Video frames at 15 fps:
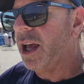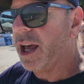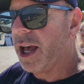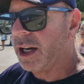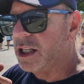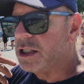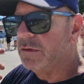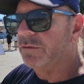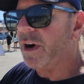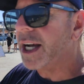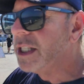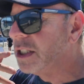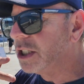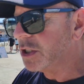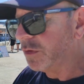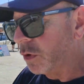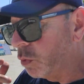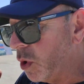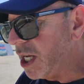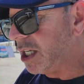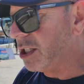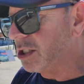and he's invited us for
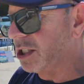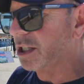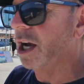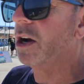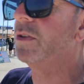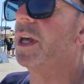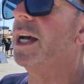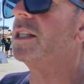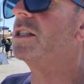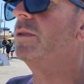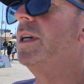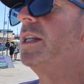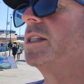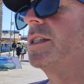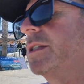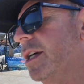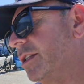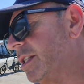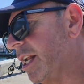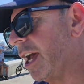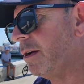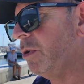weeks to go there to eat. So
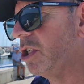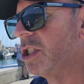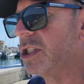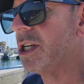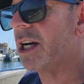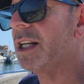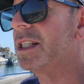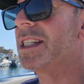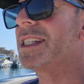today we decided